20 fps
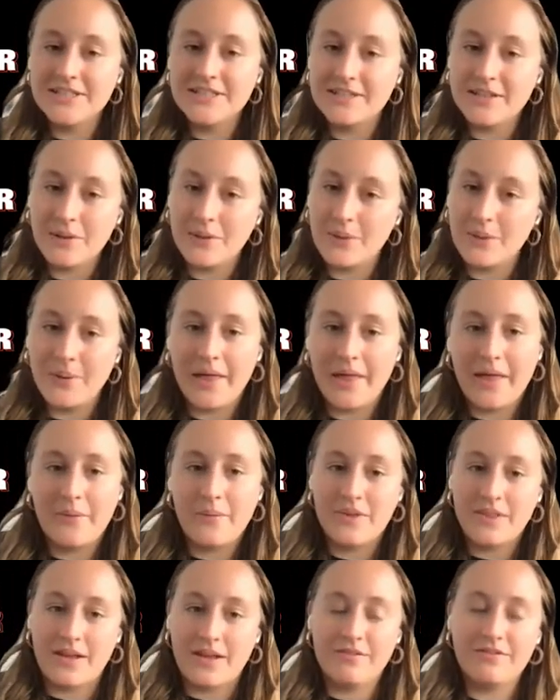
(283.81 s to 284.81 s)
So
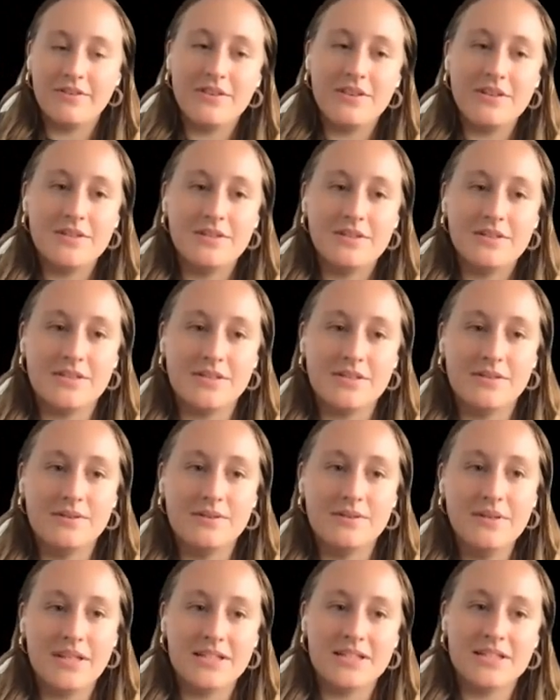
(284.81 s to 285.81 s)
without further
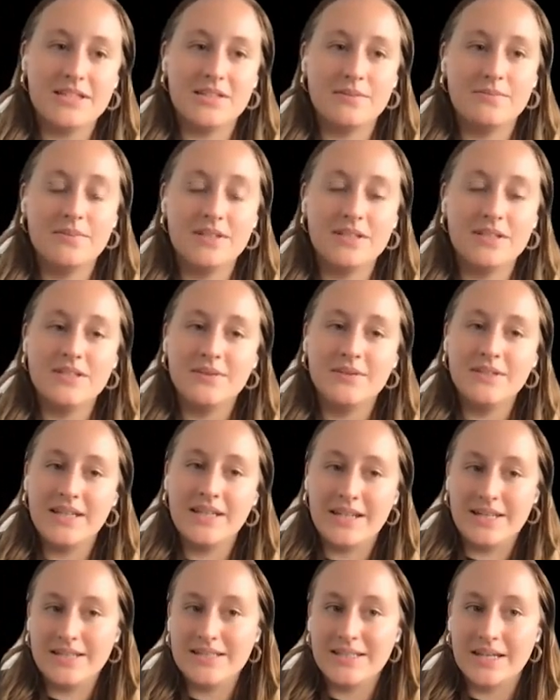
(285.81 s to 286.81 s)
ado, let's jump into
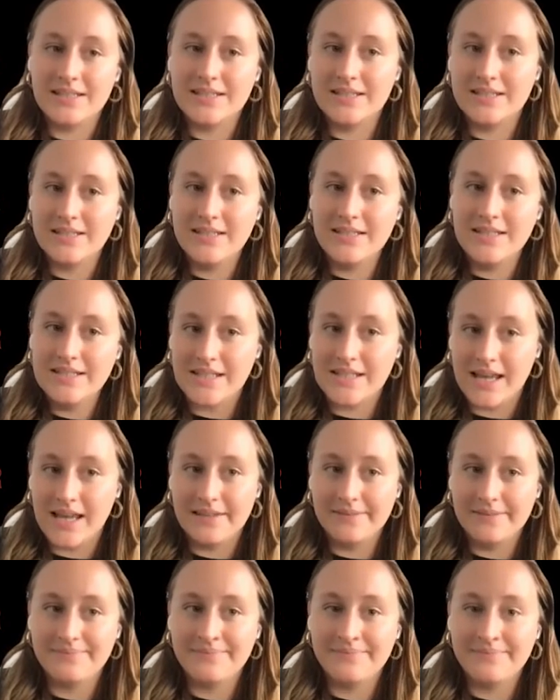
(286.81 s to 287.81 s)
it and talk to Linda.
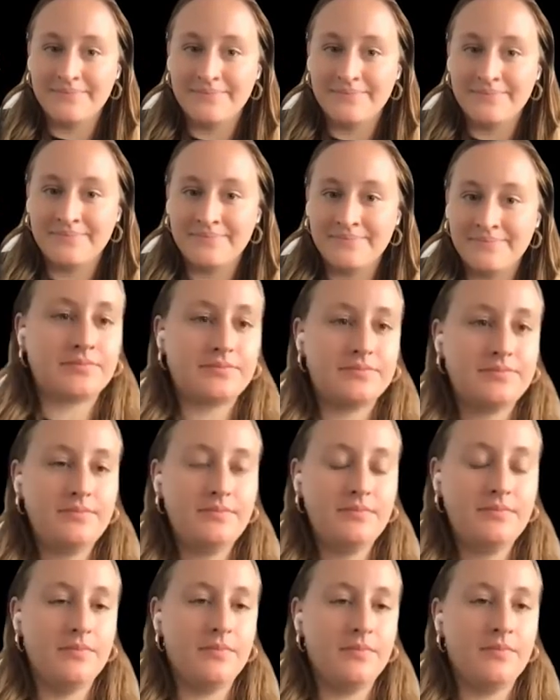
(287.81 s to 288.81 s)

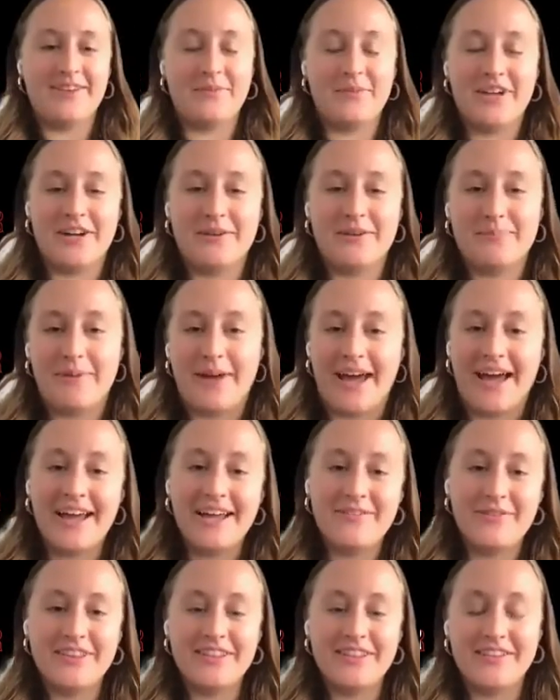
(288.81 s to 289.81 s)
And we are back
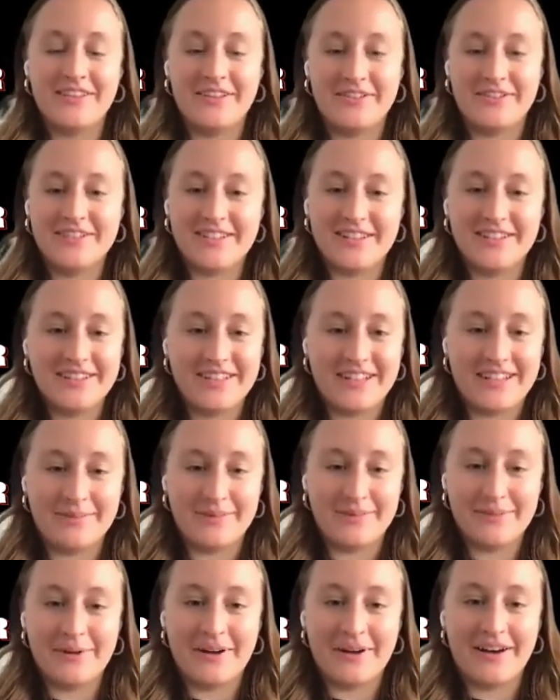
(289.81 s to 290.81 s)
with the Lone Star
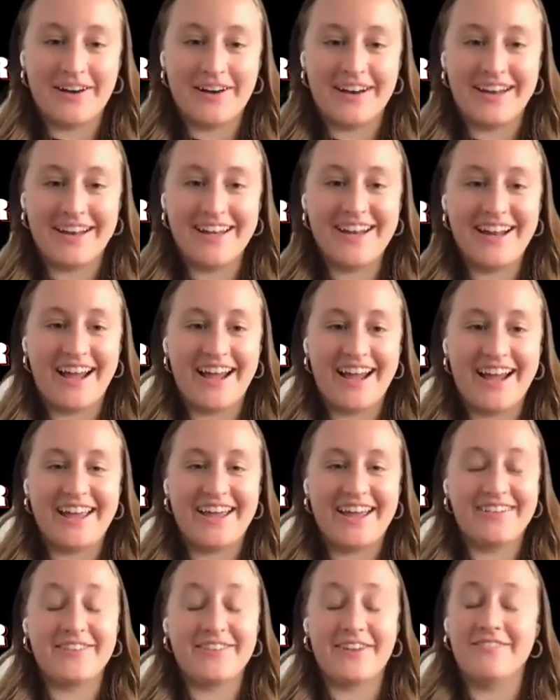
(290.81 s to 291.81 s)
Labor Pod. I
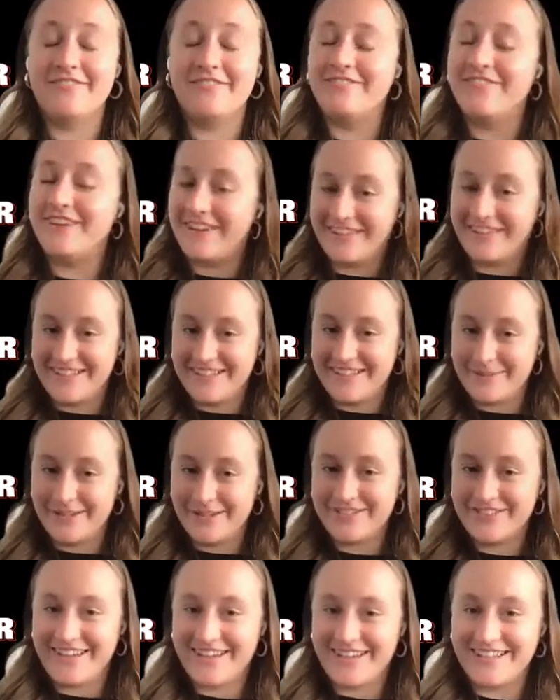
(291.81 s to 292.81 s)
have a very
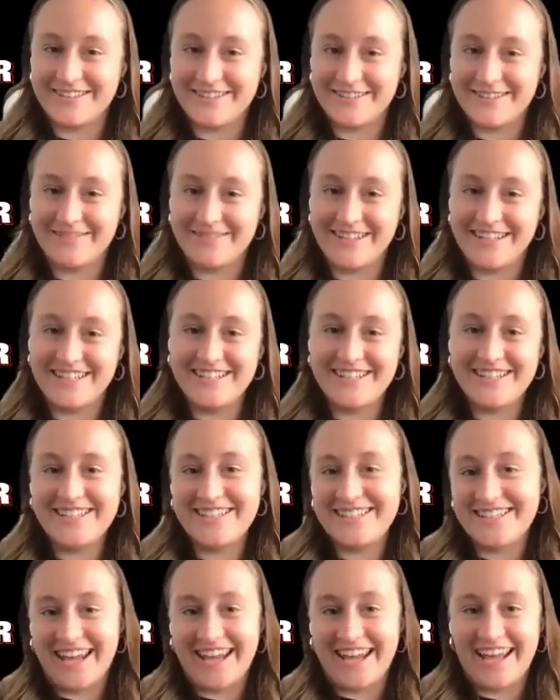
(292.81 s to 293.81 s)
special guest with me
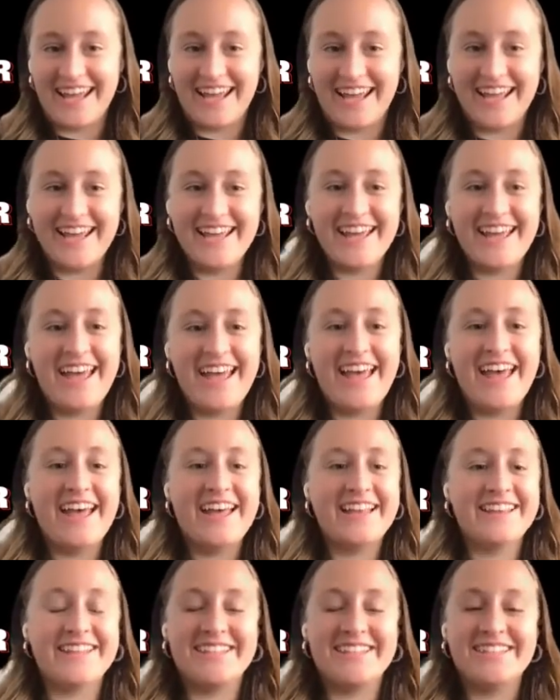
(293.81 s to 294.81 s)
today.
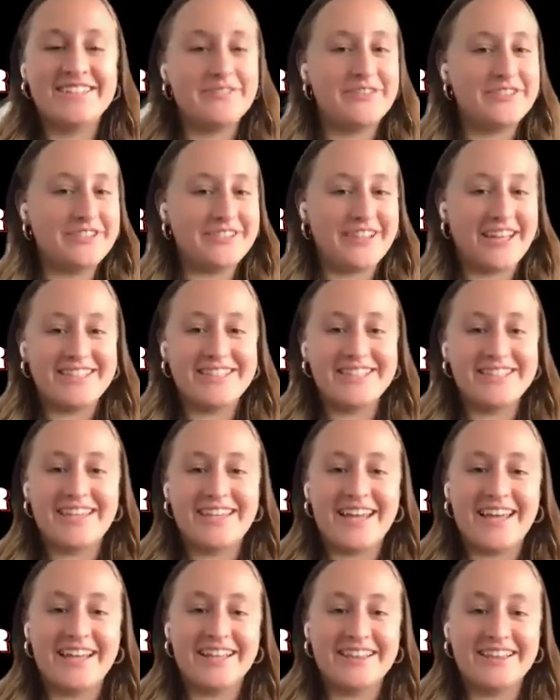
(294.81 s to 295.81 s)
Linda, would you like to say
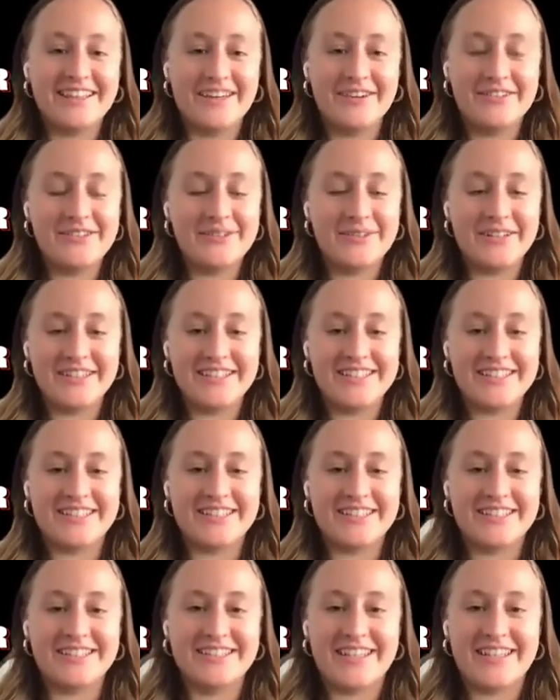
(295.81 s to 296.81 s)
hello to our
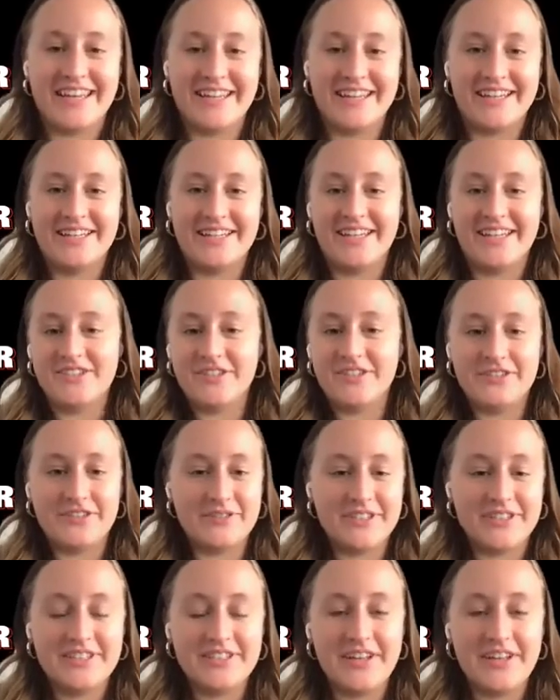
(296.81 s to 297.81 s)
listeners and introduce
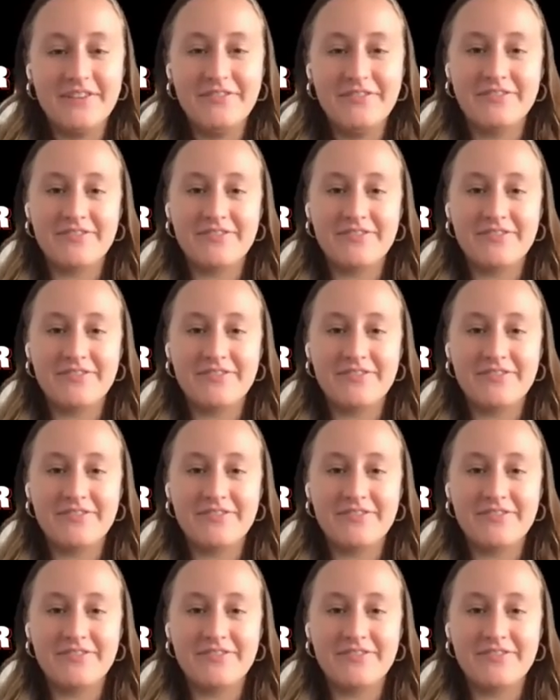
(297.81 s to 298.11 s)
yourself?